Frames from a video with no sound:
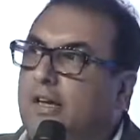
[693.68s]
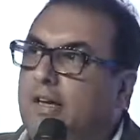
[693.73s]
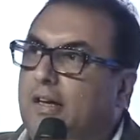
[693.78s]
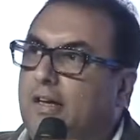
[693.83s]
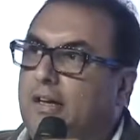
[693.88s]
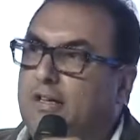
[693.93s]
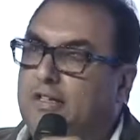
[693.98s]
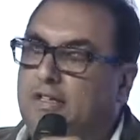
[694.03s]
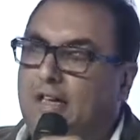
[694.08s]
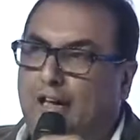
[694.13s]

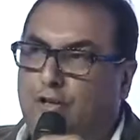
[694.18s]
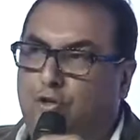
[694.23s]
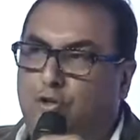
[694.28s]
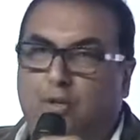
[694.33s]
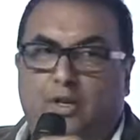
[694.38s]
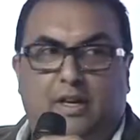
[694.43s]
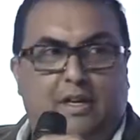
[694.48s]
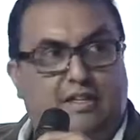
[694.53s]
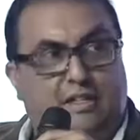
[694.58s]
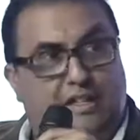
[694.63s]
is
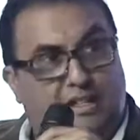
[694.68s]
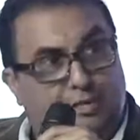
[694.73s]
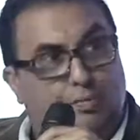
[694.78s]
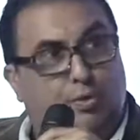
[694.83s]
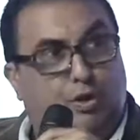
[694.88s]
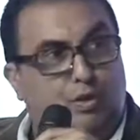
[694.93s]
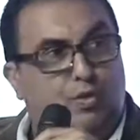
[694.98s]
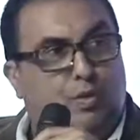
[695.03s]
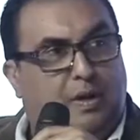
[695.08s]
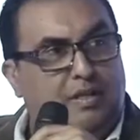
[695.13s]
actually
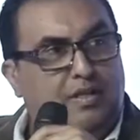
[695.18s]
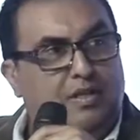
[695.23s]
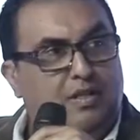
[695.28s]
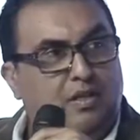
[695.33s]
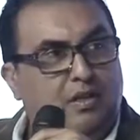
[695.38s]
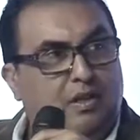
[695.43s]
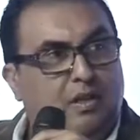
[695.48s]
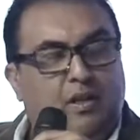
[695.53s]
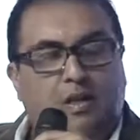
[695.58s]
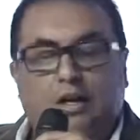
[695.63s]
accessible to us.
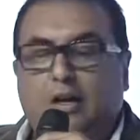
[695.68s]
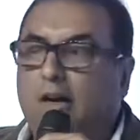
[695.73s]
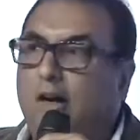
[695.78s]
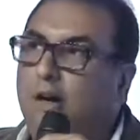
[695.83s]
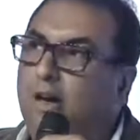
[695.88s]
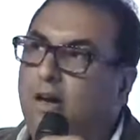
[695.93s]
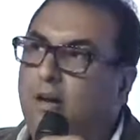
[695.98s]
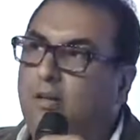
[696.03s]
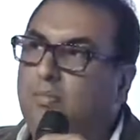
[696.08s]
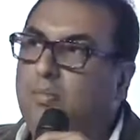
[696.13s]

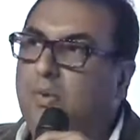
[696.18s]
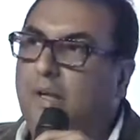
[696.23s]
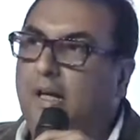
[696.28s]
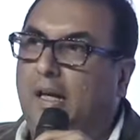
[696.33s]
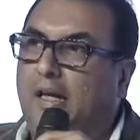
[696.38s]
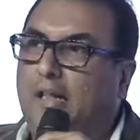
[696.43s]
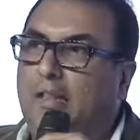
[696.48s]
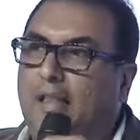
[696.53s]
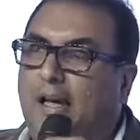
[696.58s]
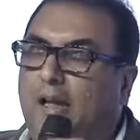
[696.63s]

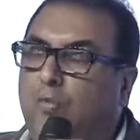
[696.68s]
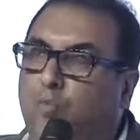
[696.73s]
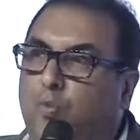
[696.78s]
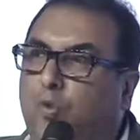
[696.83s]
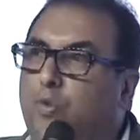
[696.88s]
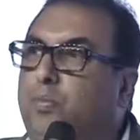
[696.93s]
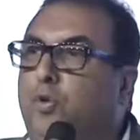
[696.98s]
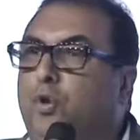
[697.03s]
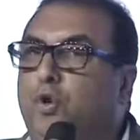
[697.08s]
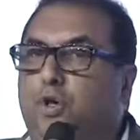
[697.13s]
And that
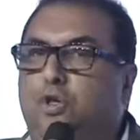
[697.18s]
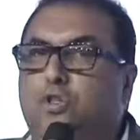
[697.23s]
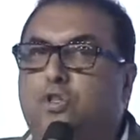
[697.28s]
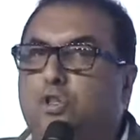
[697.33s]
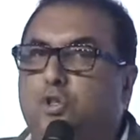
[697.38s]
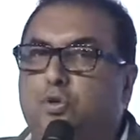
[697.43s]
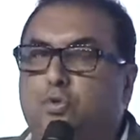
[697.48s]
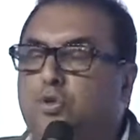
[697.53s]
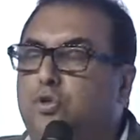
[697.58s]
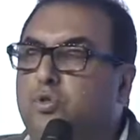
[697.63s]
would
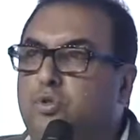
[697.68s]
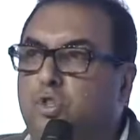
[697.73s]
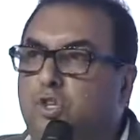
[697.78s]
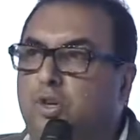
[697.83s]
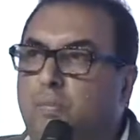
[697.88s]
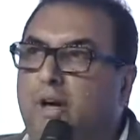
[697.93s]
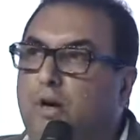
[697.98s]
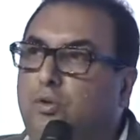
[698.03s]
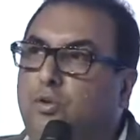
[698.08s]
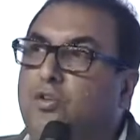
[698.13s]
constitute
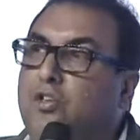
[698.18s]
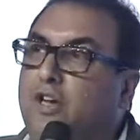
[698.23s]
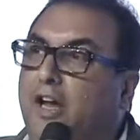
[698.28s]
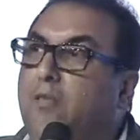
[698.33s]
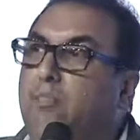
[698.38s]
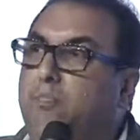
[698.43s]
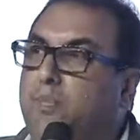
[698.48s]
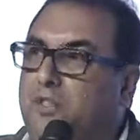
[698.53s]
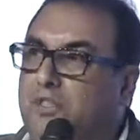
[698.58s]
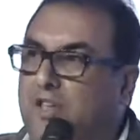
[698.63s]
about
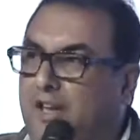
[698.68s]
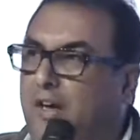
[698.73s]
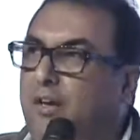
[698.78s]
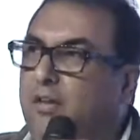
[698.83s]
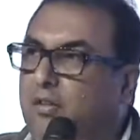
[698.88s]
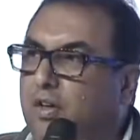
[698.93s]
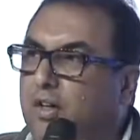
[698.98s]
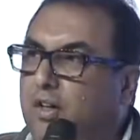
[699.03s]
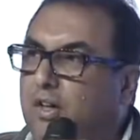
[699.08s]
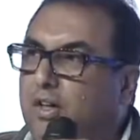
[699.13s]
10%.
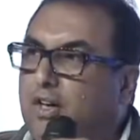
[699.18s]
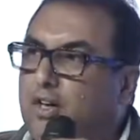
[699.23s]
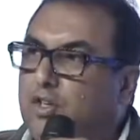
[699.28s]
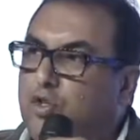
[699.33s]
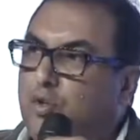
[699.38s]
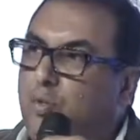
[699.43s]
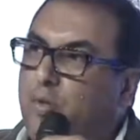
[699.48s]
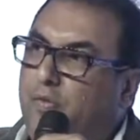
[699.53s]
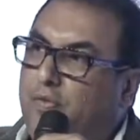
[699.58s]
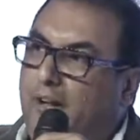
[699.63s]

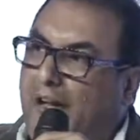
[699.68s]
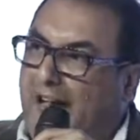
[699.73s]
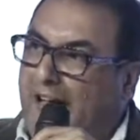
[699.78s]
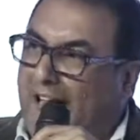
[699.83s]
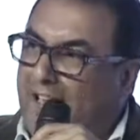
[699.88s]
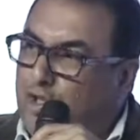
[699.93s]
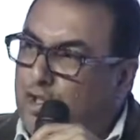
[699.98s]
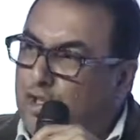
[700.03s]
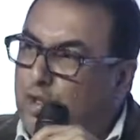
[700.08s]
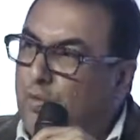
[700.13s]
So we've
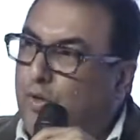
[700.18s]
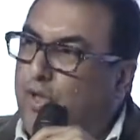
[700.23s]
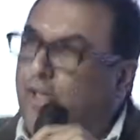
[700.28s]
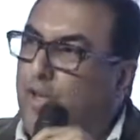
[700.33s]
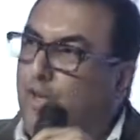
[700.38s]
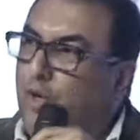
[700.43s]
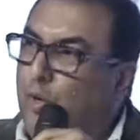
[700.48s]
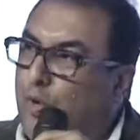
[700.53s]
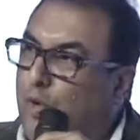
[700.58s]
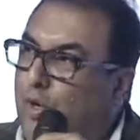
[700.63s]

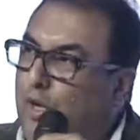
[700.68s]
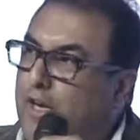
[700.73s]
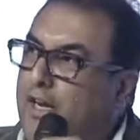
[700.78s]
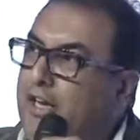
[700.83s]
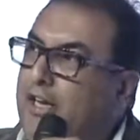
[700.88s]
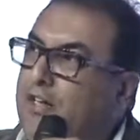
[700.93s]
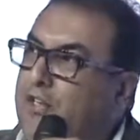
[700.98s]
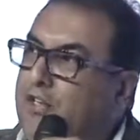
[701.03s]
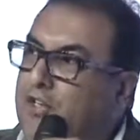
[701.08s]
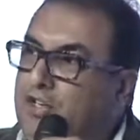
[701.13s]
actually
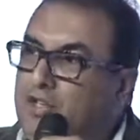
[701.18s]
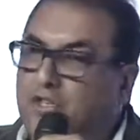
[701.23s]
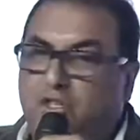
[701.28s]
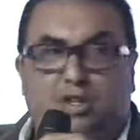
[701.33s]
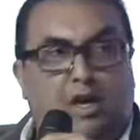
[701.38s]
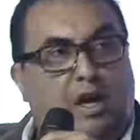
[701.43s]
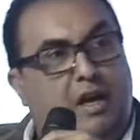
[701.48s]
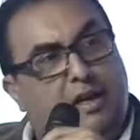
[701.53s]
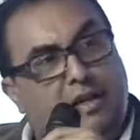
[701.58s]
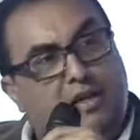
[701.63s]
only
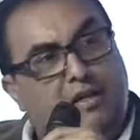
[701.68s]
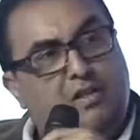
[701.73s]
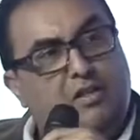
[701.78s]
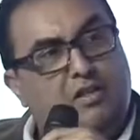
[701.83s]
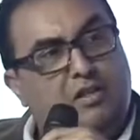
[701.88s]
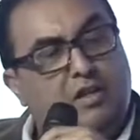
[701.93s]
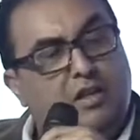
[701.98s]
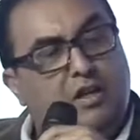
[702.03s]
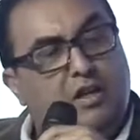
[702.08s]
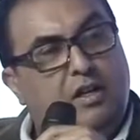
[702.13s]

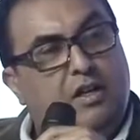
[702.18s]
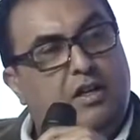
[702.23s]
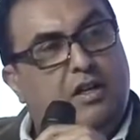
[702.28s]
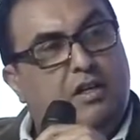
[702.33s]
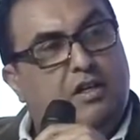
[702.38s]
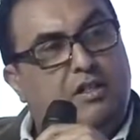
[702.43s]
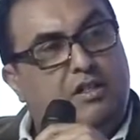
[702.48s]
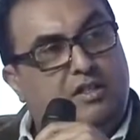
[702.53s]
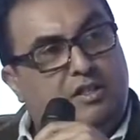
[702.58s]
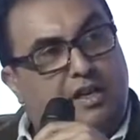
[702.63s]
digitized
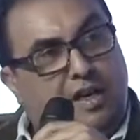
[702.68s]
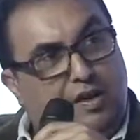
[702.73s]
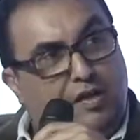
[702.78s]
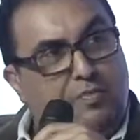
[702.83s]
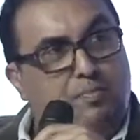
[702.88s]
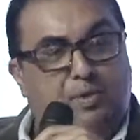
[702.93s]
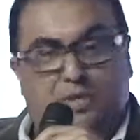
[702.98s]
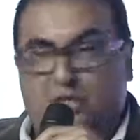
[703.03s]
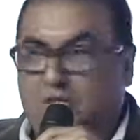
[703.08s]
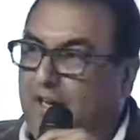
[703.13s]

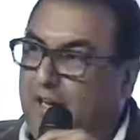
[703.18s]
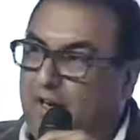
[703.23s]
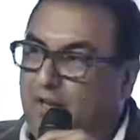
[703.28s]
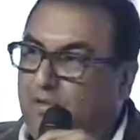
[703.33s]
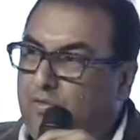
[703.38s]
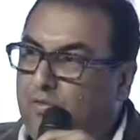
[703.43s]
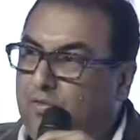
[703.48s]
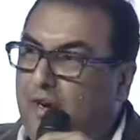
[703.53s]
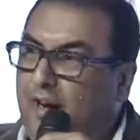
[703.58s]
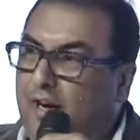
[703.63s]
10%
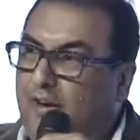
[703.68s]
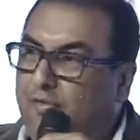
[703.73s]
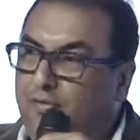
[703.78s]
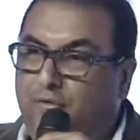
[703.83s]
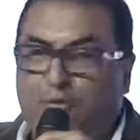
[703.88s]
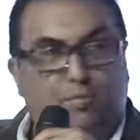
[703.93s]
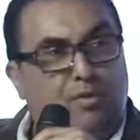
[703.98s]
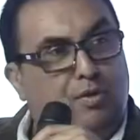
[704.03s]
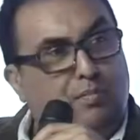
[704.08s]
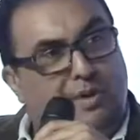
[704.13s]
right
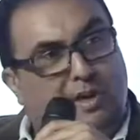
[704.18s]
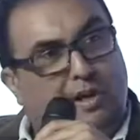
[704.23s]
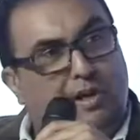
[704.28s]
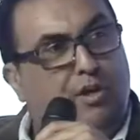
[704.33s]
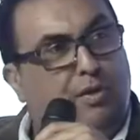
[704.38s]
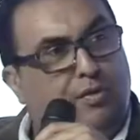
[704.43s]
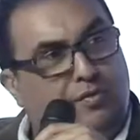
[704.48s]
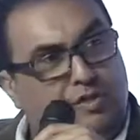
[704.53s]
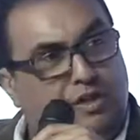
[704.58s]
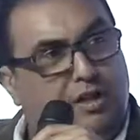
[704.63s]
from the
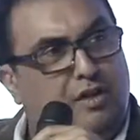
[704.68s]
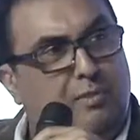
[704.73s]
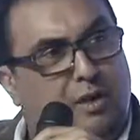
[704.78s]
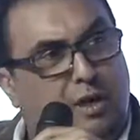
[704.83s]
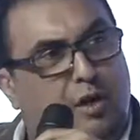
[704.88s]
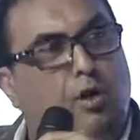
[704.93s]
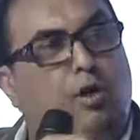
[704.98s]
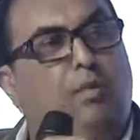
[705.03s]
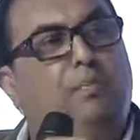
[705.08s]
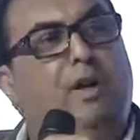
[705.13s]
beginning of
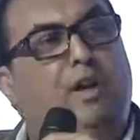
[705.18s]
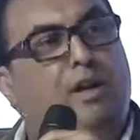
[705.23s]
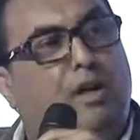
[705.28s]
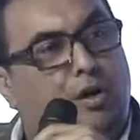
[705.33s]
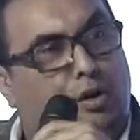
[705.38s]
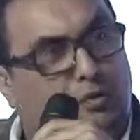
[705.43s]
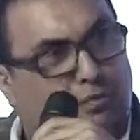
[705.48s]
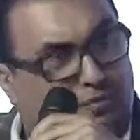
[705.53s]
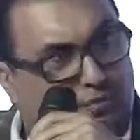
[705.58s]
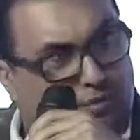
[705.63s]
cinema or beginning of